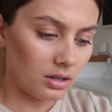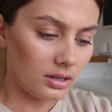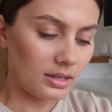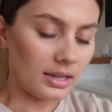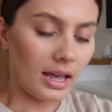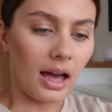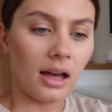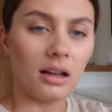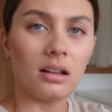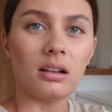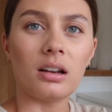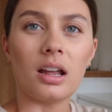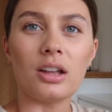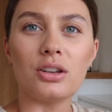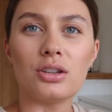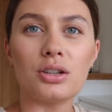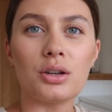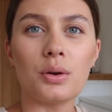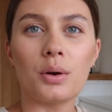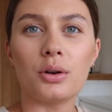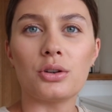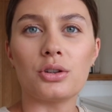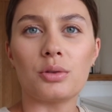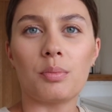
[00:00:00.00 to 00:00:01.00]
Yeah, like
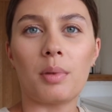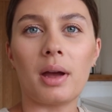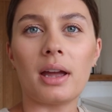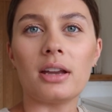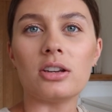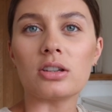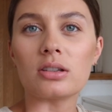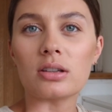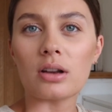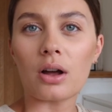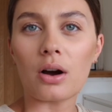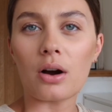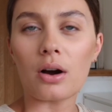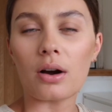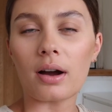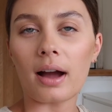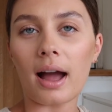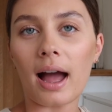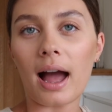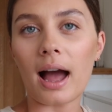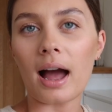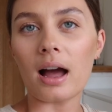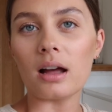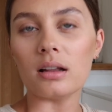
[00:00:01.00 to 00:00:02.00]
200 pages long,
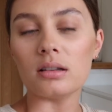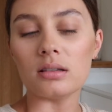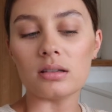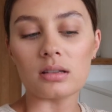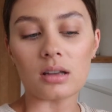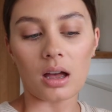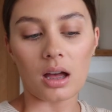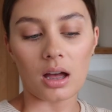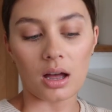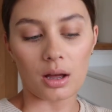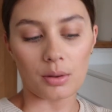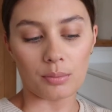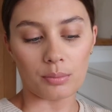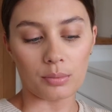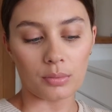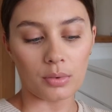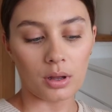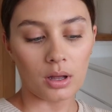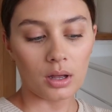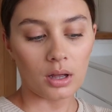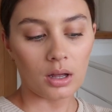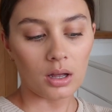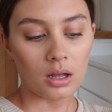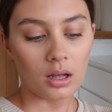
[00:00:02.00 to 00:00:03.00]
and
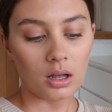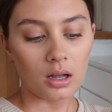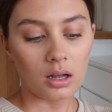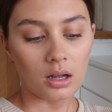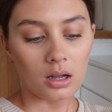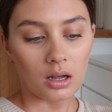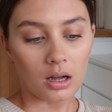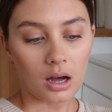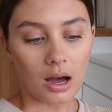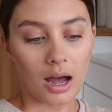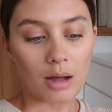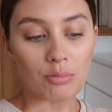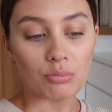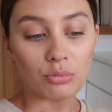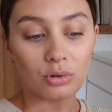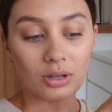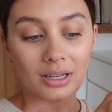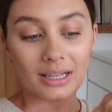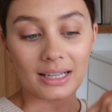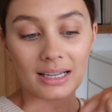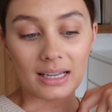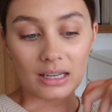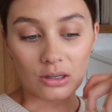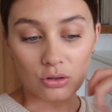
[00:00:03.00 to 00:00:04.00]
I'm
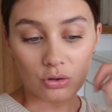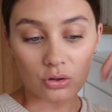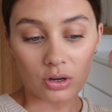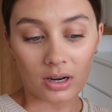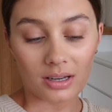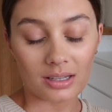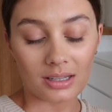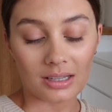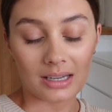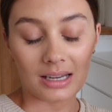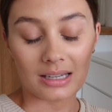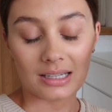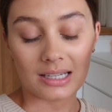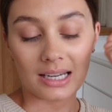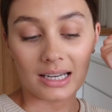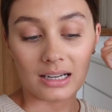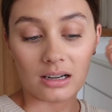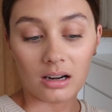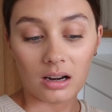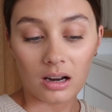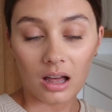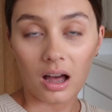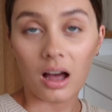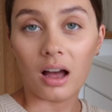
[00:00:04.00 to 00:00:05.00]
really interested
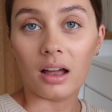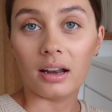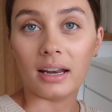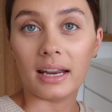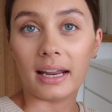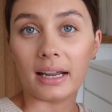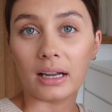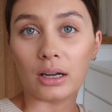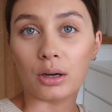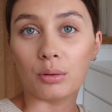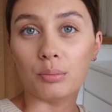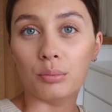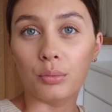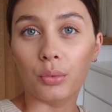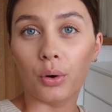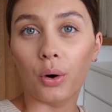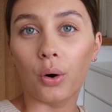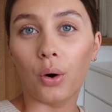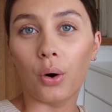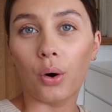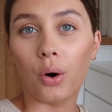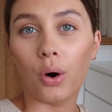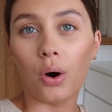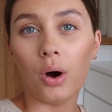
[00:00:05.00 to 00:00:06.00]
in learning
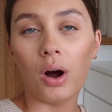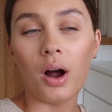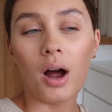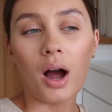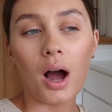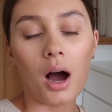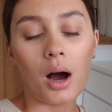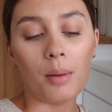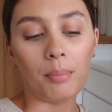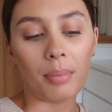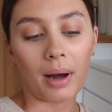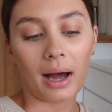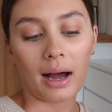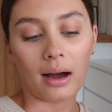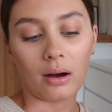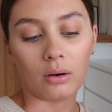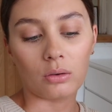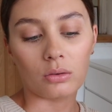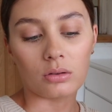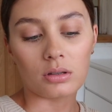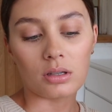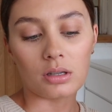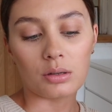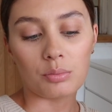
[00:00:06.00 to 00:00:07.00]
more
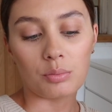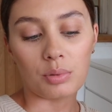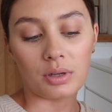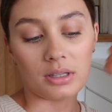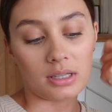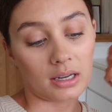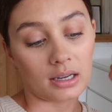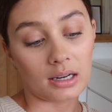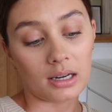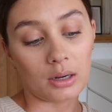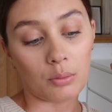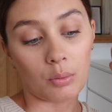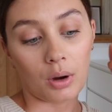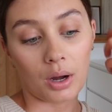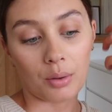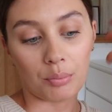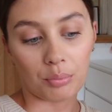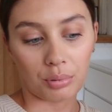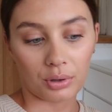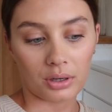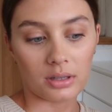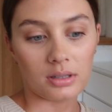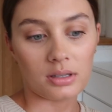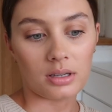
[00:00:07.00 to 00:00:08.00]
about particularly why
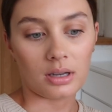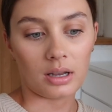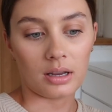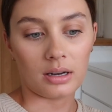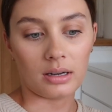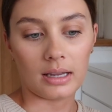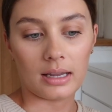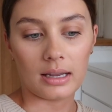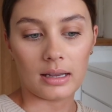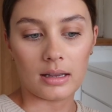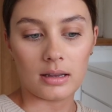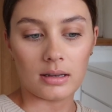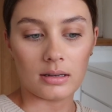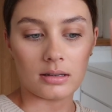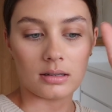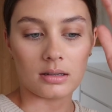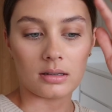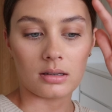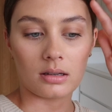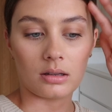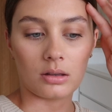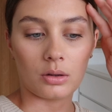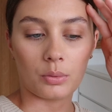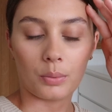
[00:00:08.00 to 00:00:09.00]
Britain
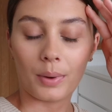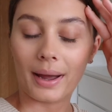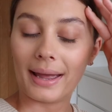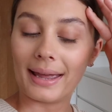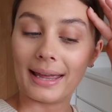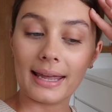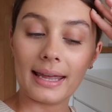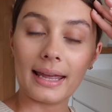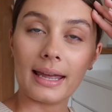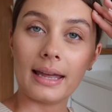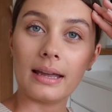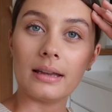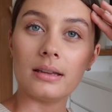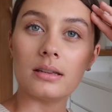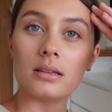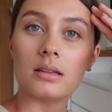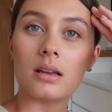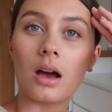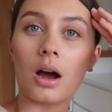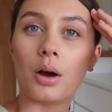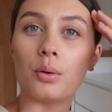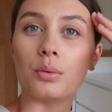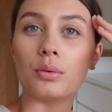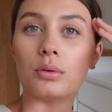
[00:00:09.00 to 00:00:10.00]
is the way it is.
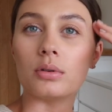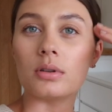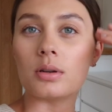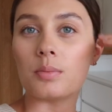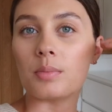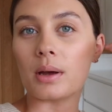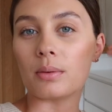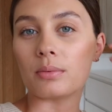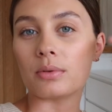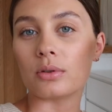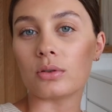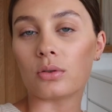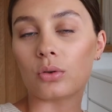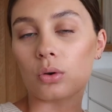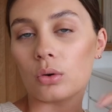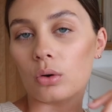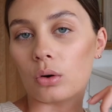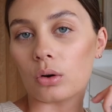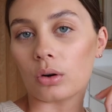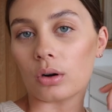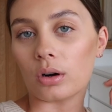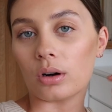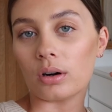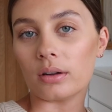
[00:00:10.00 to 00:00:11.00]
I want to be able to
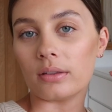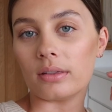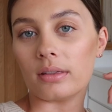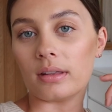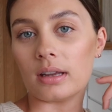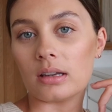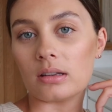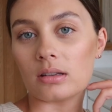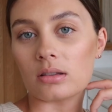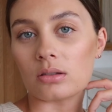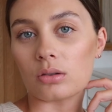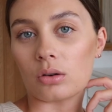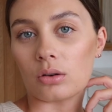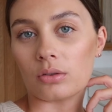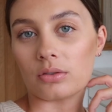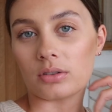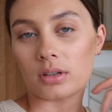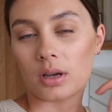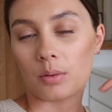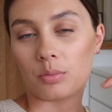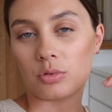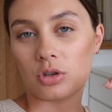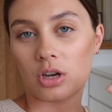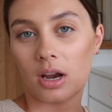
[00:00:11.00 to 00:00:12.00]
talk on these sort of
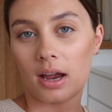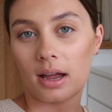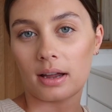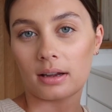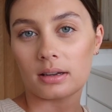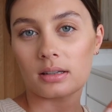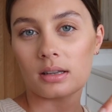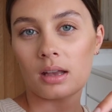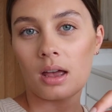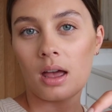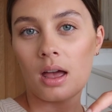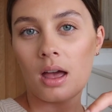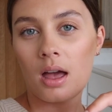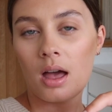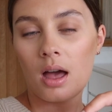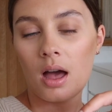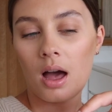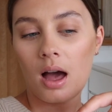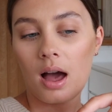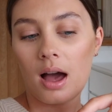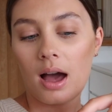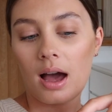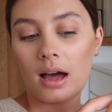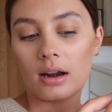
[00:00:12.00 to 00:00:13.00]
subjects,
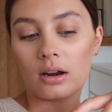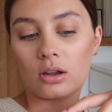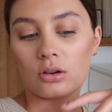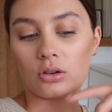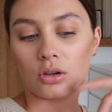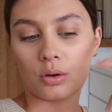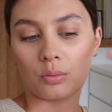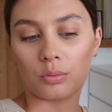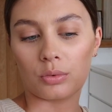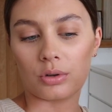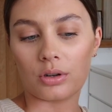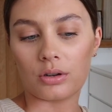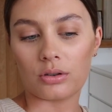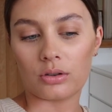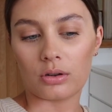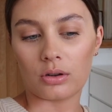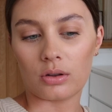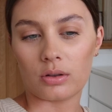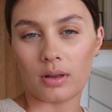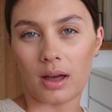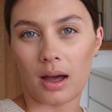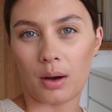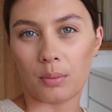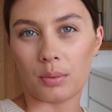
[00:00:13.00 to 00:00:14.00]
and I don't want to
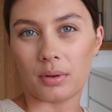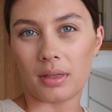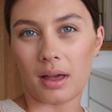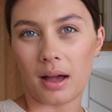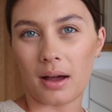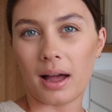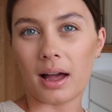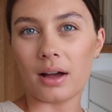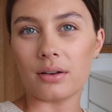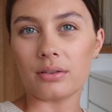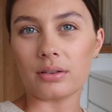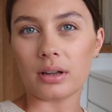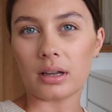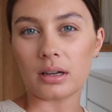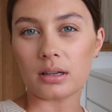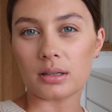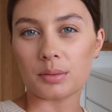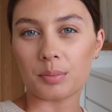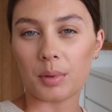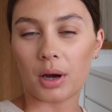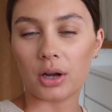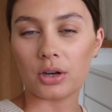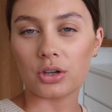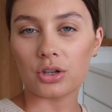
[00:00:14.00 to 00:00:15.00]
do that without having
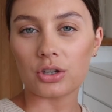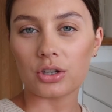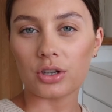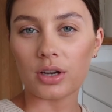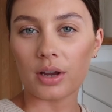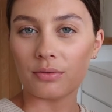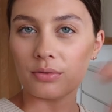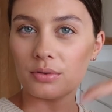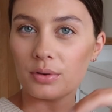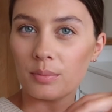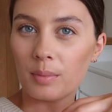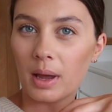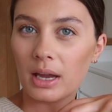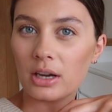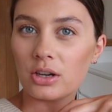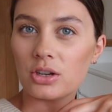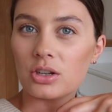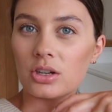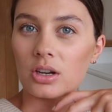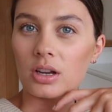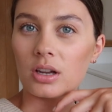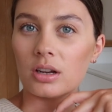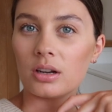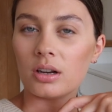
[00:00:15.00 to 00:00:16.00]
as much
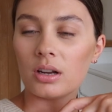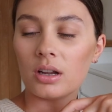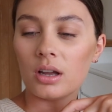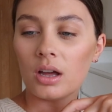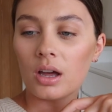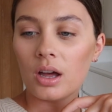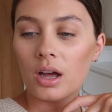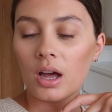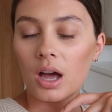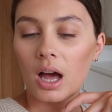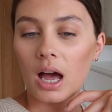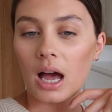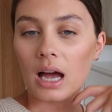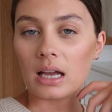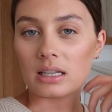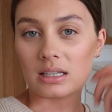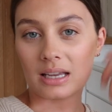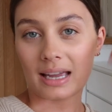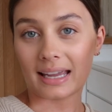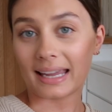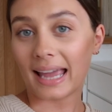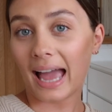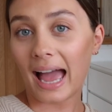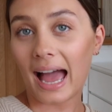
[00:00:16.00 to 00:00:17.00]
information as
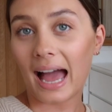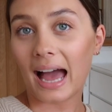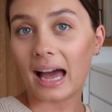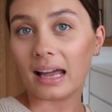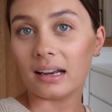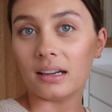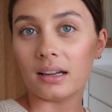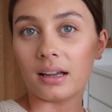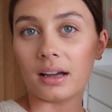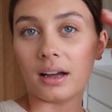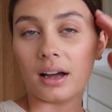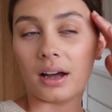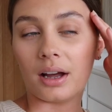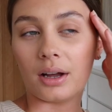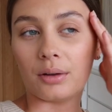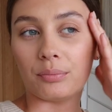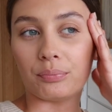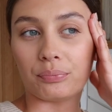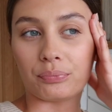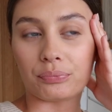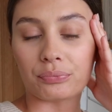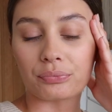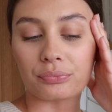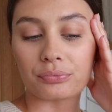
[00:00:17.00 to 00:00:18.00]
I
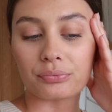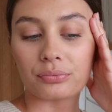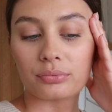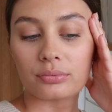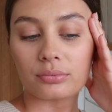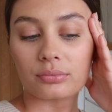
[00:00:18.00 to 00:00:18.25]
can.